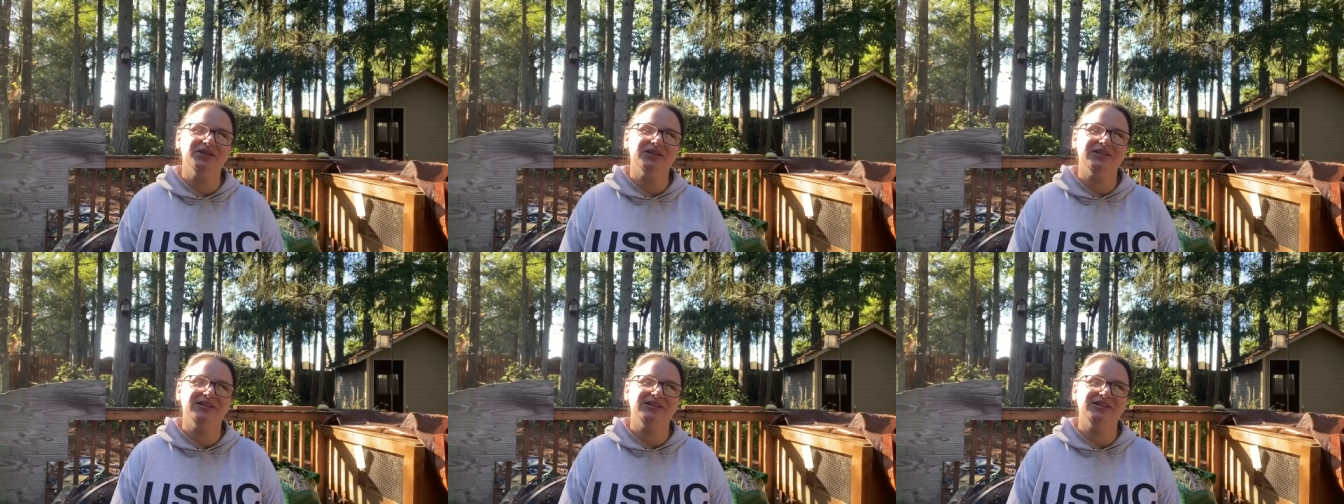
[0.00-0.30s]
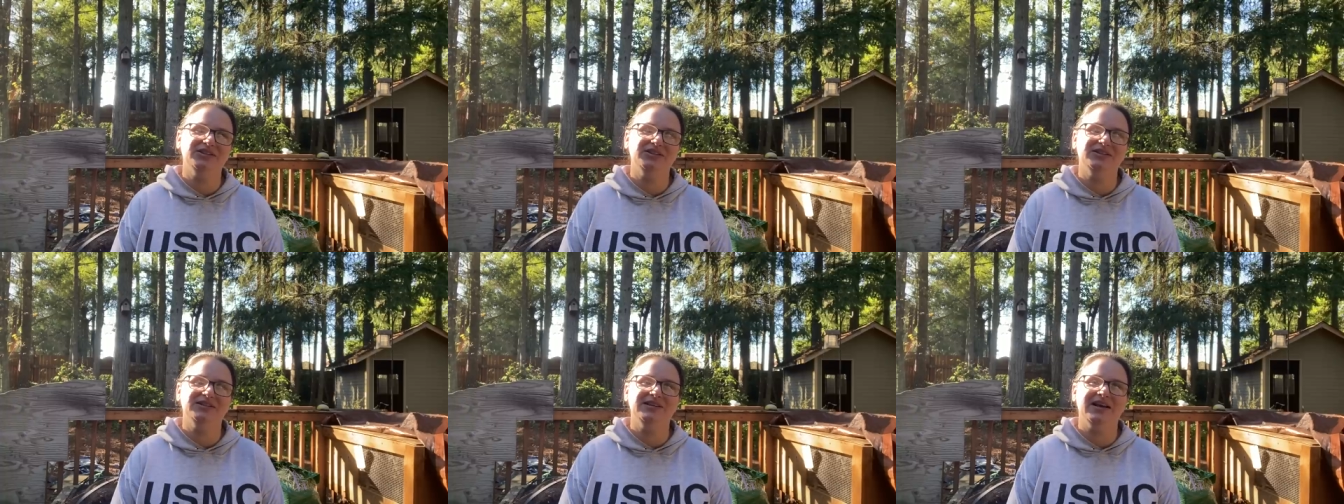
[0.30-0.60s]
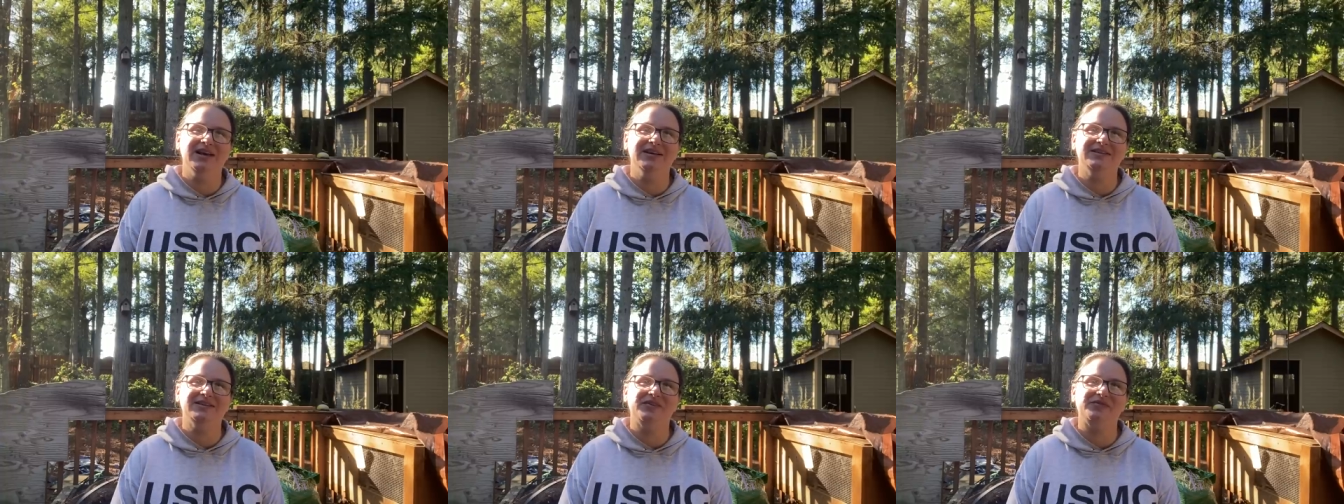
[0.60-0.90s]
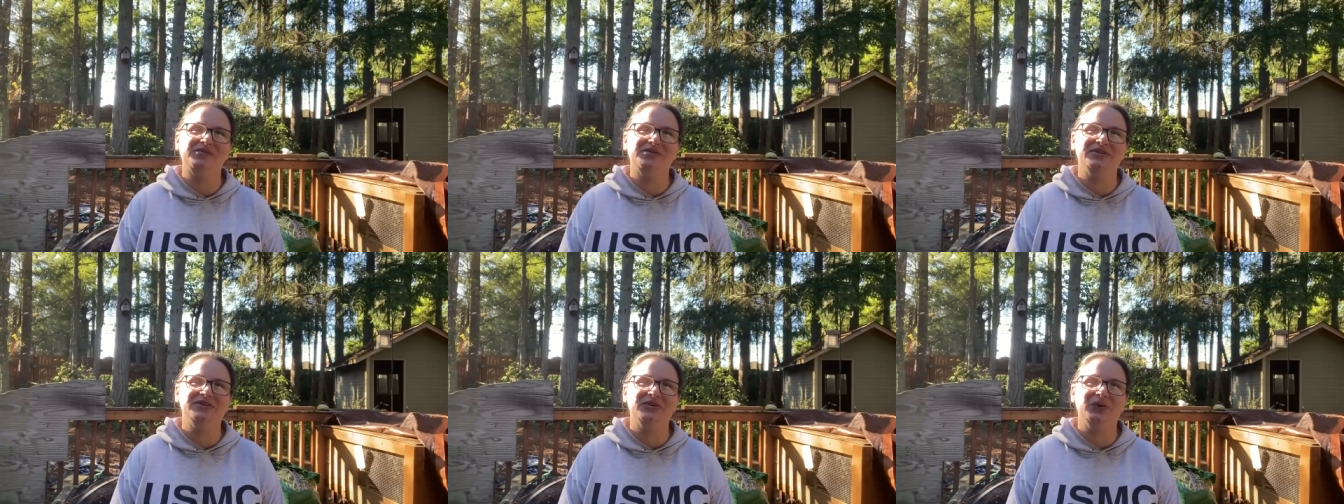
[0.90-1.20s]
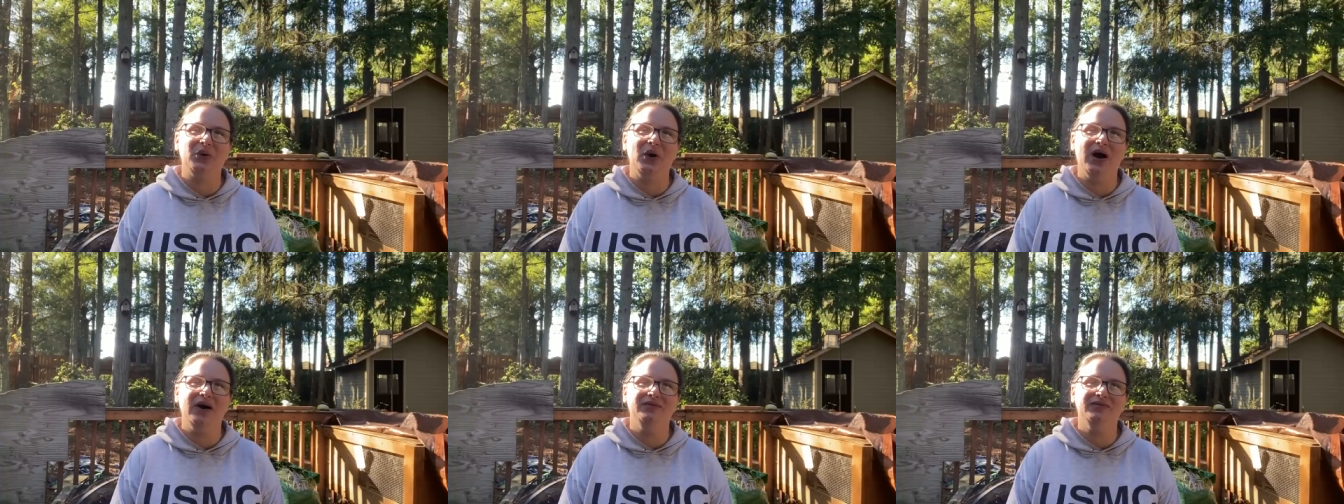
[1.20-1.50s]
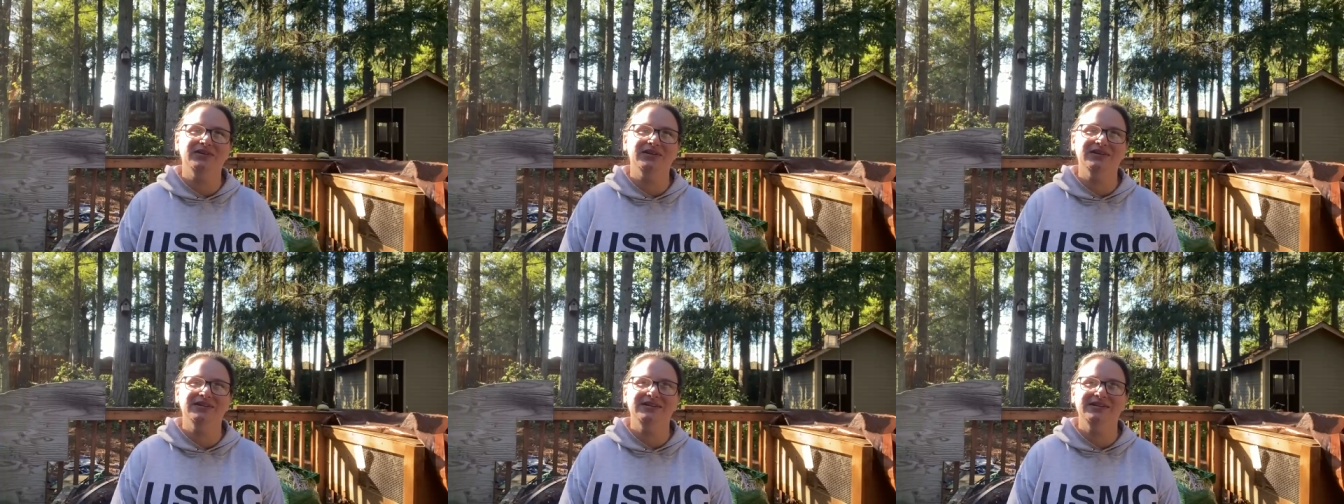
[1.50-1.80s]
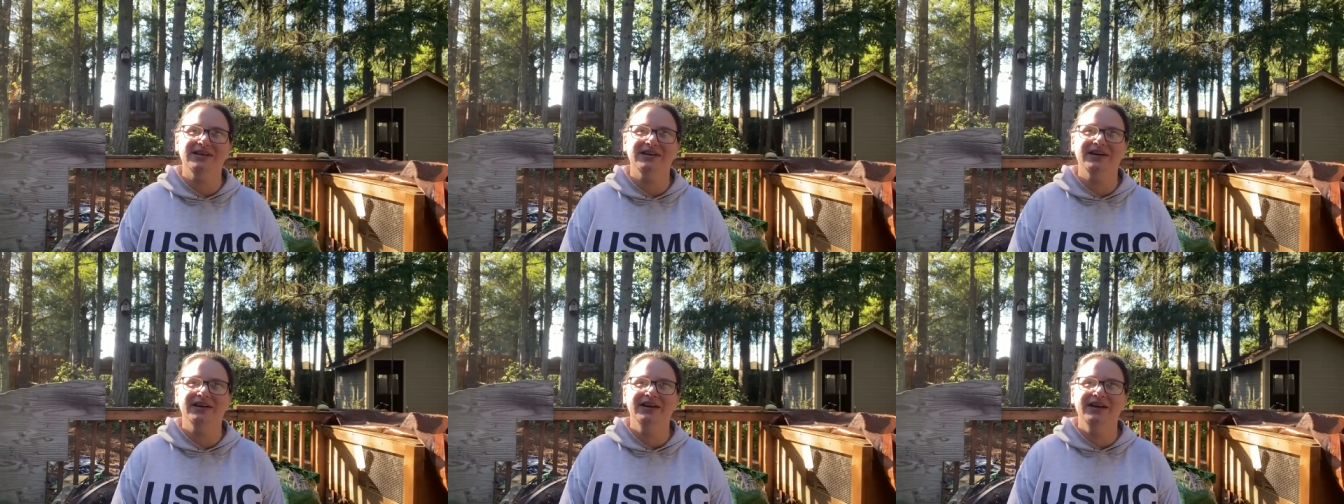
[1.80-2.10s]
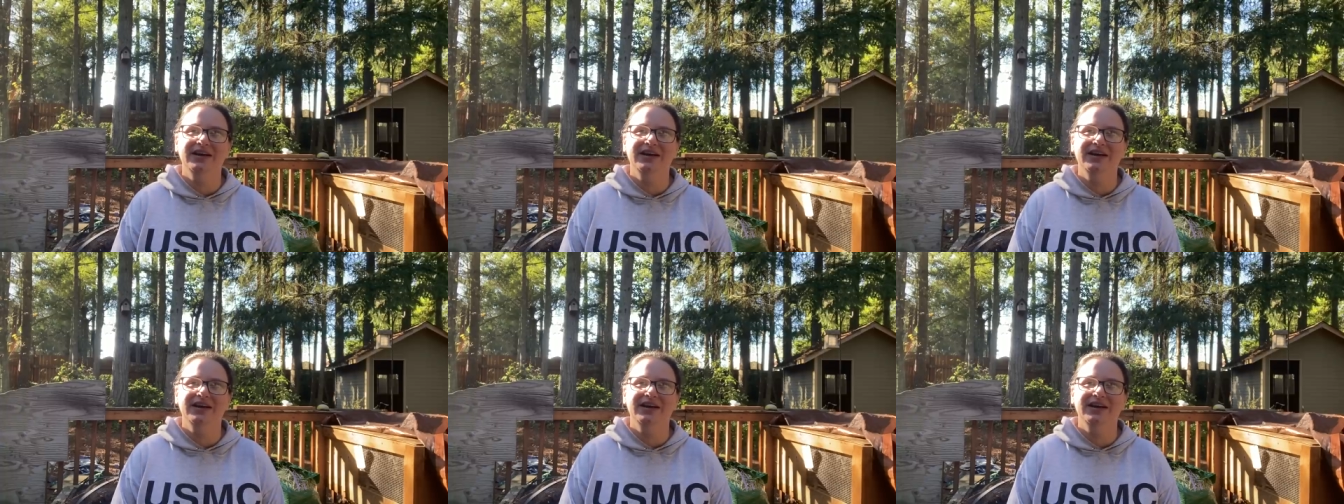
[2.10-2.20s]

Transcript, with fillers: It's just nice every so often to